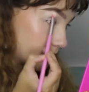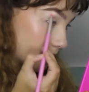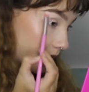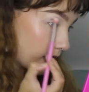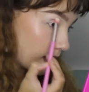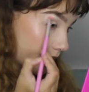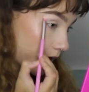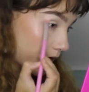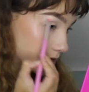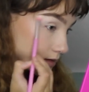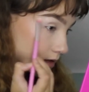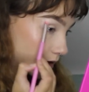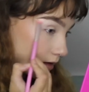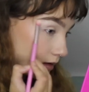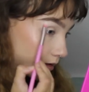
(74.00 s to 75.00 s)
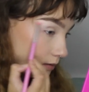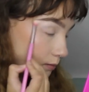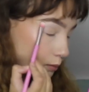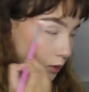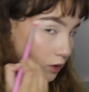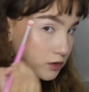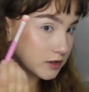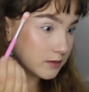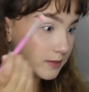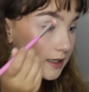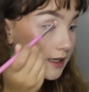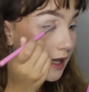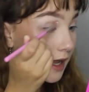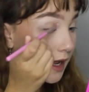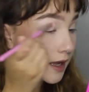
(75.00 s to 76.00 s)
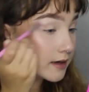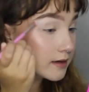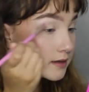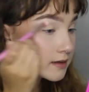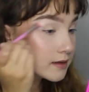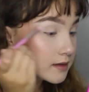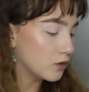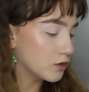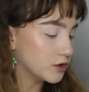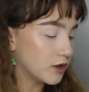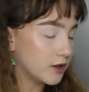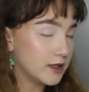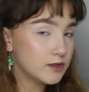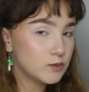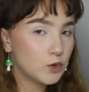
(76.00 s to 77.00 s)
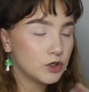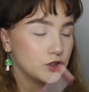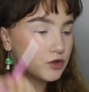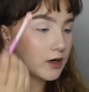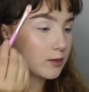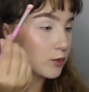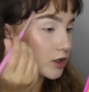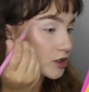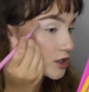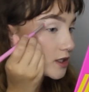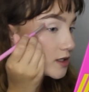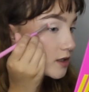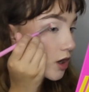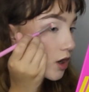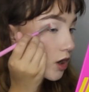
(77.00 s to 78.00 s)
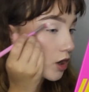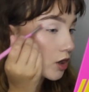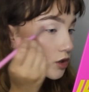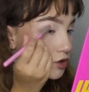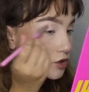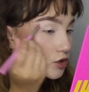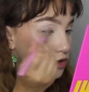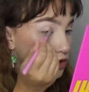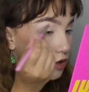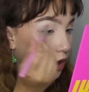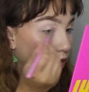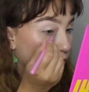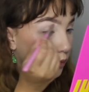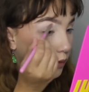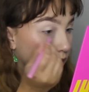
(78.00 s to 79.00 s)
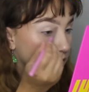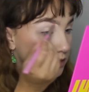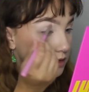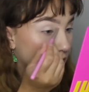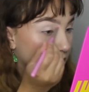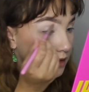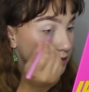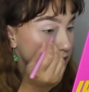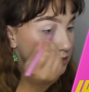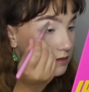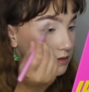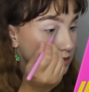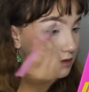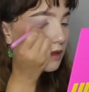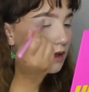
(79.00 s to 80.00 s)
there as I possibly can. Also, these water drag brushes are so nice.